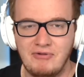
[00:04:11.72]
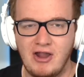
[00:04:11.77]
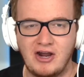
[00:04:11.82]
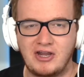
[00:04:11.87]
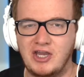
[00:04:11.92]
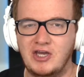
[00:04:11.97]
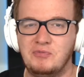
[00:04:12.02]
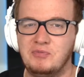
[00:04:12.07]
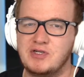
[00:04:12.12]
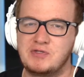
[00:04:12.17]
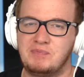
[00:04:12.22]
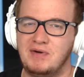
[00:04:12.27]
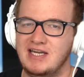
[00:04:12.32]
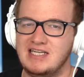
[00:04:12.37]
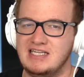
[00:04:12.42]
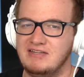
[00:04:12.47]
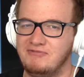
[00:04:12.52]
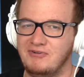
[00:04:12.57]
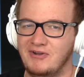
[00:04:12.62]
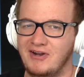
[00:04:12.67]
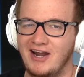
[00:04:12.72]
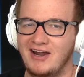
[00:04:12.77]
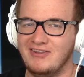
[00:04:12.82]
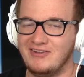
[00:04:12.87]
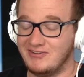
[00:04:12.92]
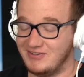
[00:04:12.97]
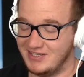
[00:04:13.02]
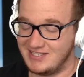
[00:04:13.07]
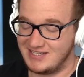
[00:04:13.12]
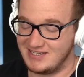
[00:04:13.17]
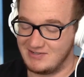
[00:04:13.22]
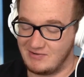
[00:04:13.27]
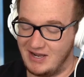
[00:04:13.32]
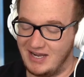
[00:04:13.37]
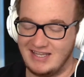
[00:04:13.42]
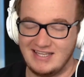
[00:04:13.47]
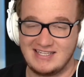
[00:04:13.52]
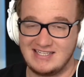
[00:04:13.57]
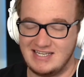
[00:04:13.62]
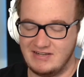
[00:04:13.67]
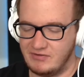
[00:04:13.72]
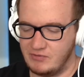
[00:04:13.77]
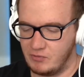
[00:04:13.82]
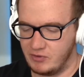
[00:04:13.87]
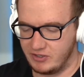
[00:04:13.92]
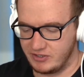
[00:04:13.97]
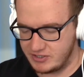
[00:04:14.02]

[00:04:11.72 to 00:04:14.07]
I'm not good with spicy food either. This is why this is even